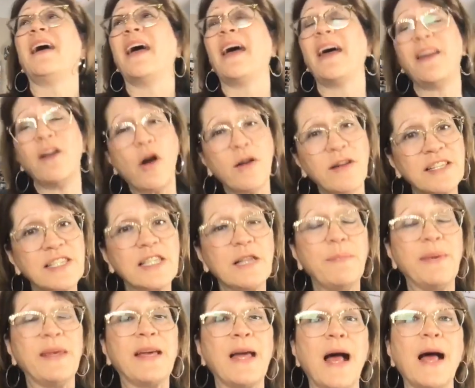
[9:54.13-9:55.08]
And honestly,
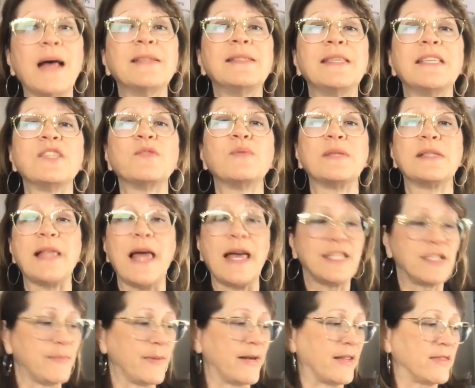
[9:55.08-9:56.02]
because this was
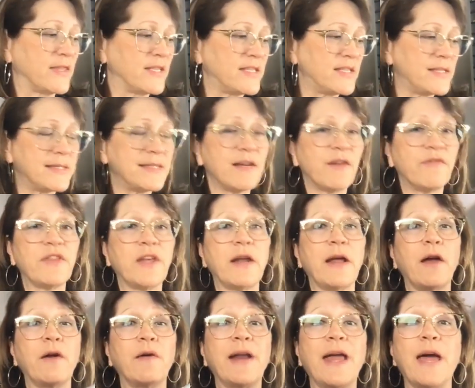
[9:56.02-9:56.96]
last minute, this is stuff that
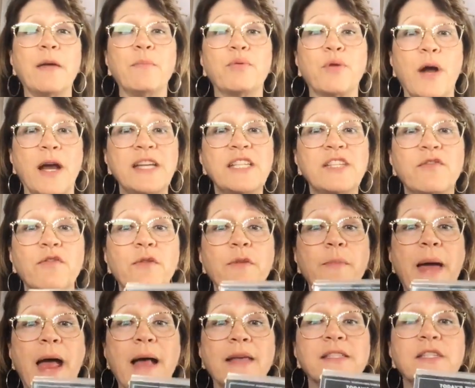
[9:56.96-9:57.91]
I already had priced from the
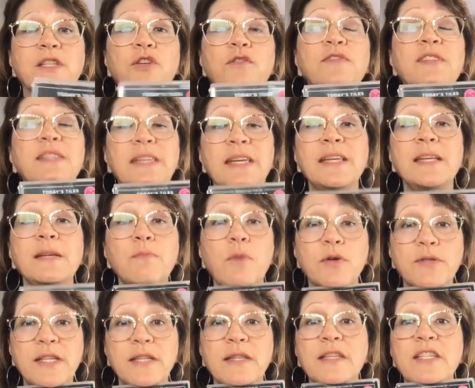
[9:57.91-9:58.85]
past. You've seen
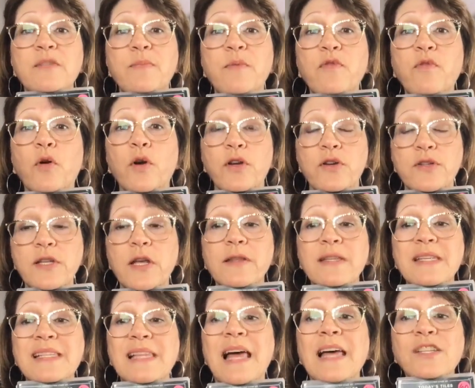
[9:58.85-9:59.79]
most of these before. You saw
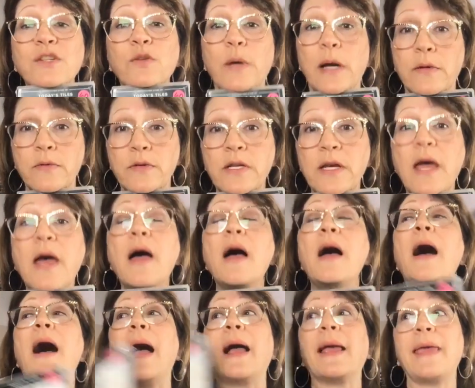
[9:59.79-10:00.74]
this last round.
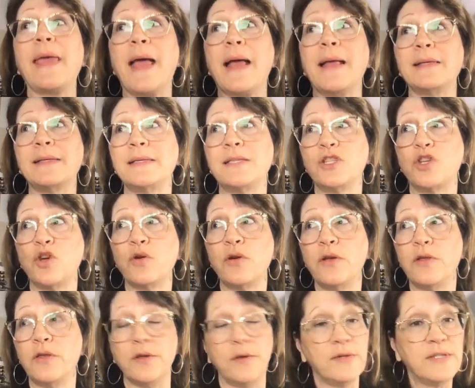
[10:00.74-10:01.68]
I can't show
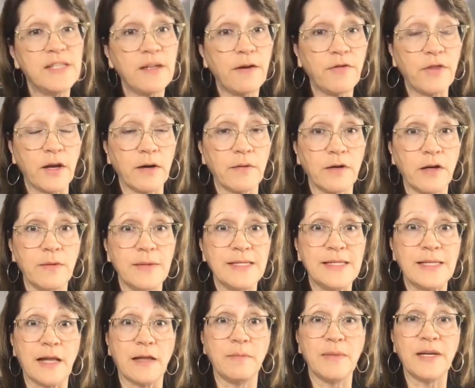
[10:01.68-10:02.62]
you the new stuff that I'm going to be
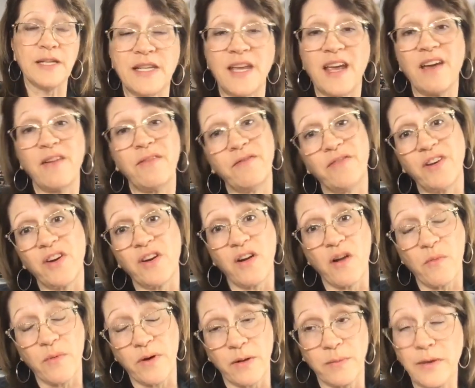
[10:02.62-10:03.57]
selling A, I haven't figured
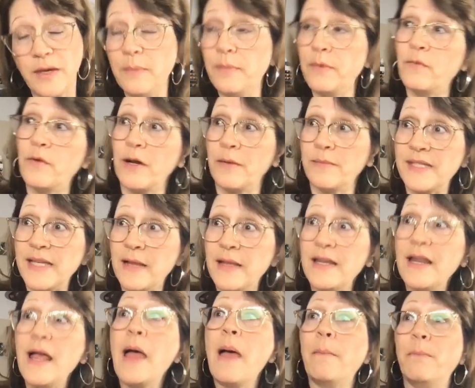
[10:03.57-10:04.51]
out what I'm keeping, what I'm
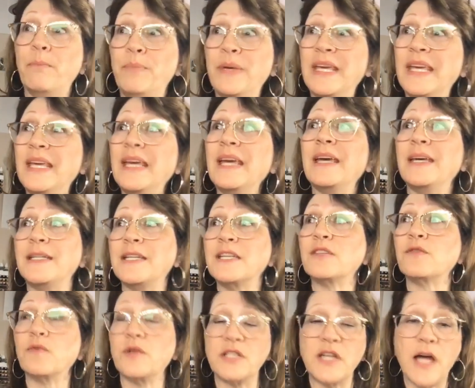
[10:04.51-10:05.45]
selling. B, it
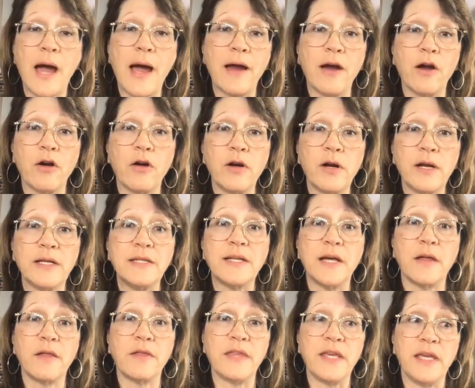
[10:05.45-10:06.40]
doesn't retire
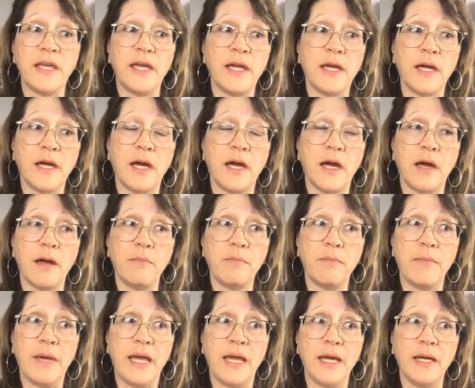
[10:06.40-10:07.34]
until the uh,
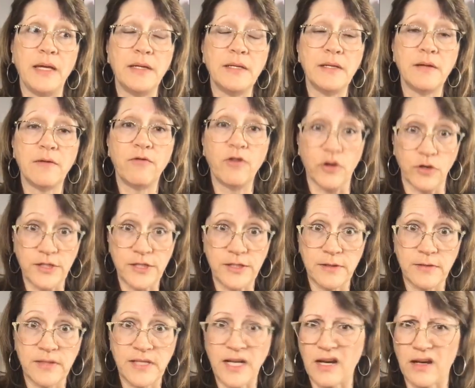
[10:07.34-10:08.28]
May
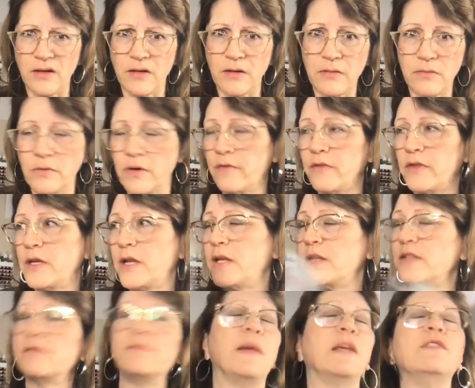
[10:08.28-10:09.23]
1st, 2nd, whatever the day
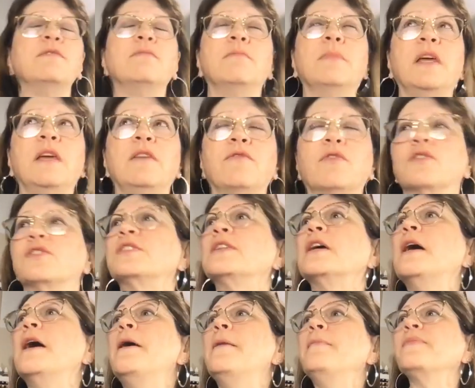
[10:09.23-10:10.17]
is, May, May
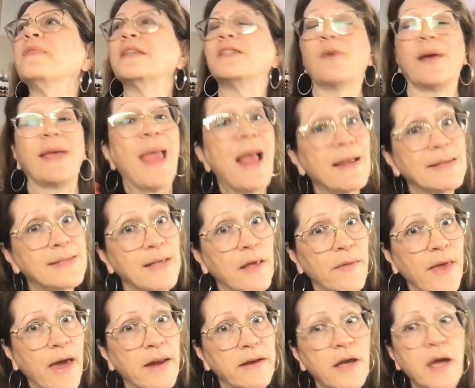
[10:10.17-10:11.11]
1st. So I can't sell
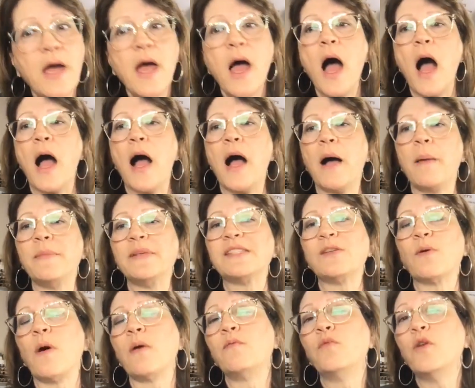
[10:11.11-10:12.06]
that. Um,
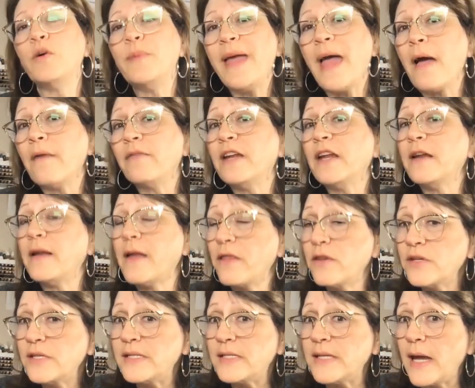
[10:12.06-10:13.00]
so I will be having
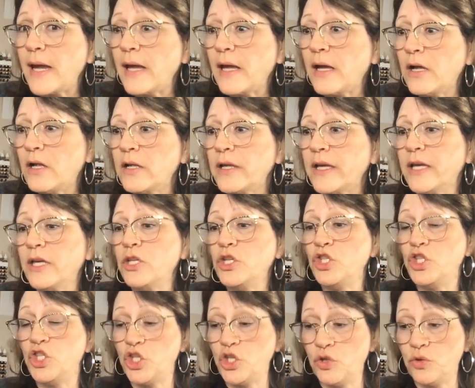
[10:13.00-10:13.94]
another sale in
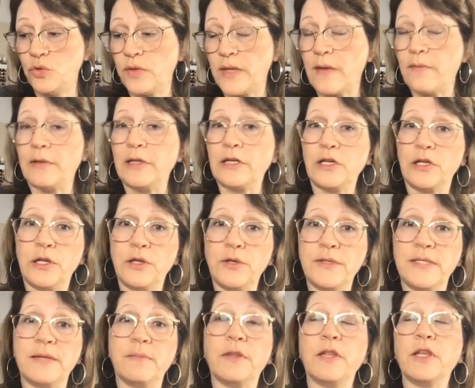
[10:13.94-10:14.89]
June that will
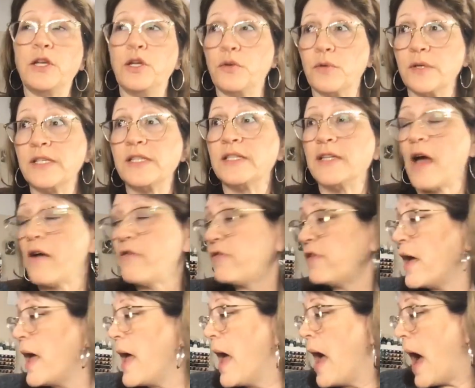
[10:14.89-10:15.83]
include some of the newer stuff.
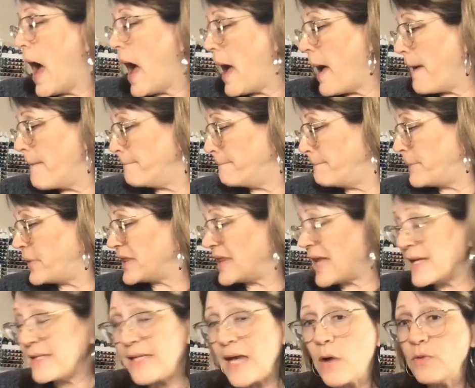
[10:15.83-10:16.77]
Um, but
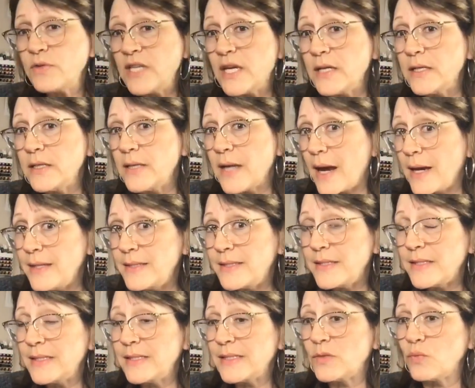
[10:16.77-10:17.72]
that's how
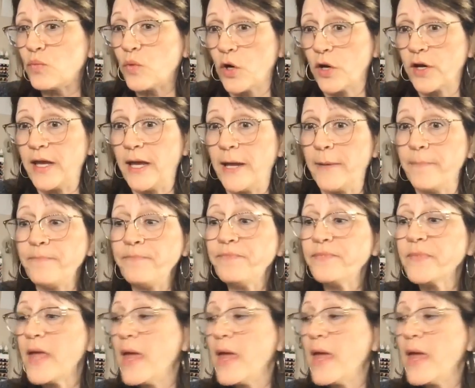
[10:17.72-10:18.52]
tonight's is working.